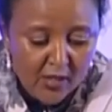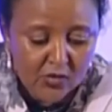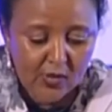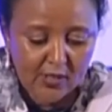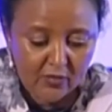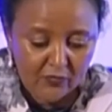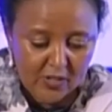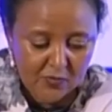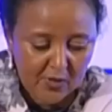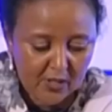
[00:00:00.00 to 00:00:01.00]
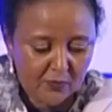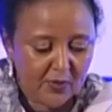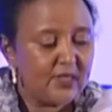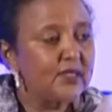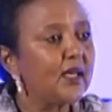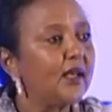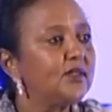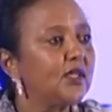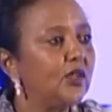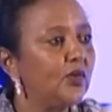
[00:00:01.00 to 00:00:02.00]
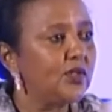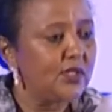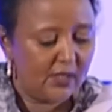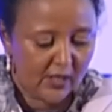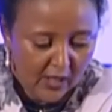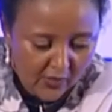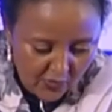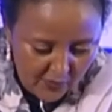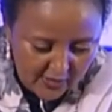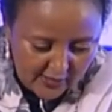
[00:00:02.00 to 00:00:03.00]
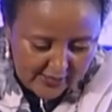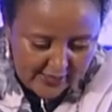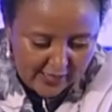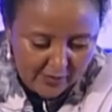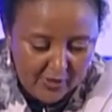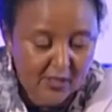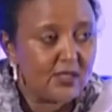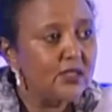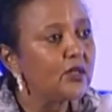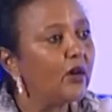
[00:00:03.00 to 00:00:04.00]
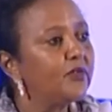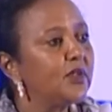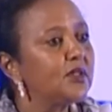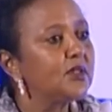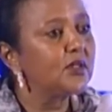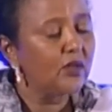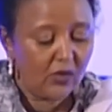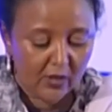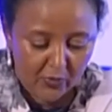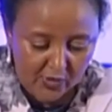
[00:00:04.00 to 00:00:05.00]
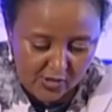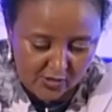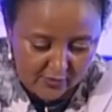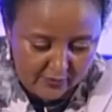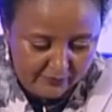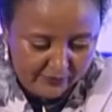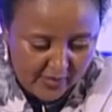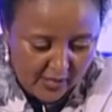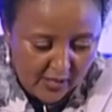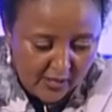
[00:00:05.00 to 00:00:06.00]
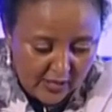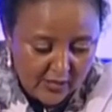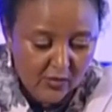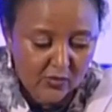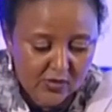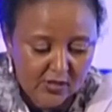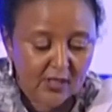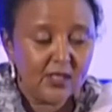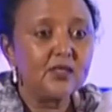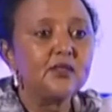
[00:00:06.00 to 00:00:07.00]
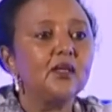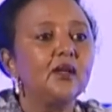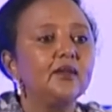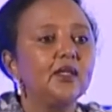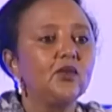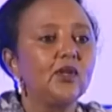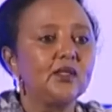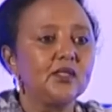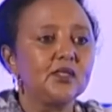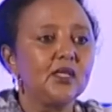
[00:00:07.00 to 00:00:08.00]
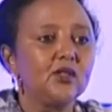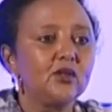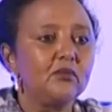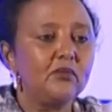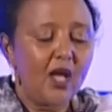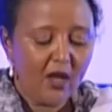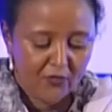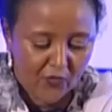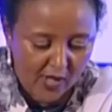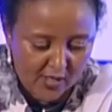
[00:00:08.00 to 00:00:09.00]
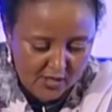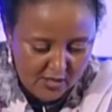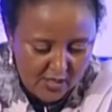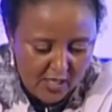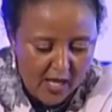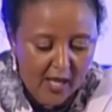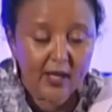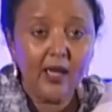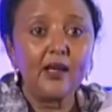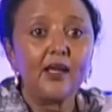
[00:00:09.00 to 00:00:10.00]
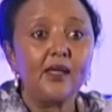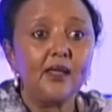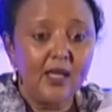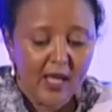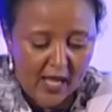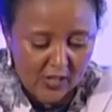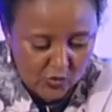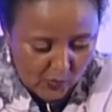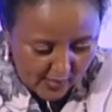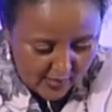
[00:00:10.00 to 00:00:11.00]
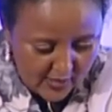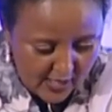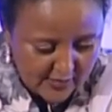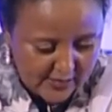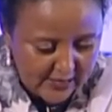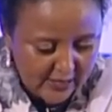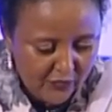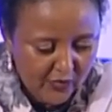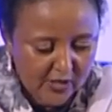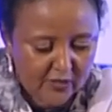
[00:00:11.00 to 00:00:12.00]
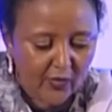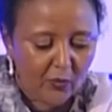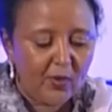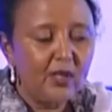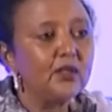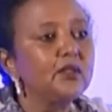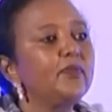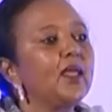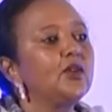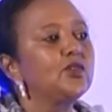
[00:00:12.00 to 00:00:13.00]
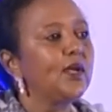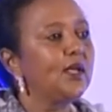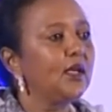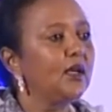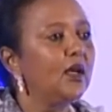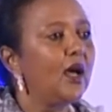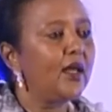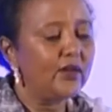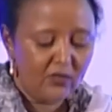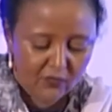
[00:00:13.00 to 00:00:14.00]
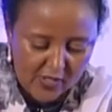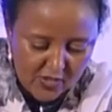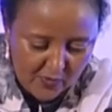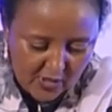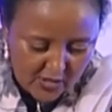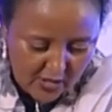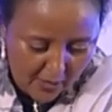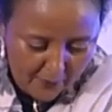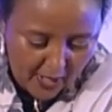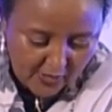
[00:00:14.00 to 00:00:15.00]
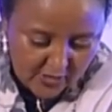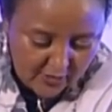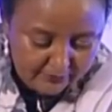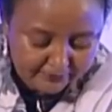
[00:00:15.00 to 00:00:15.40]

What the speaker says: Trade, investment, peace, and security remain the key elements of this collaboration. Kenya considers the United Kingdom a friend, an ally, as well as a significant development, trading, and investment partner.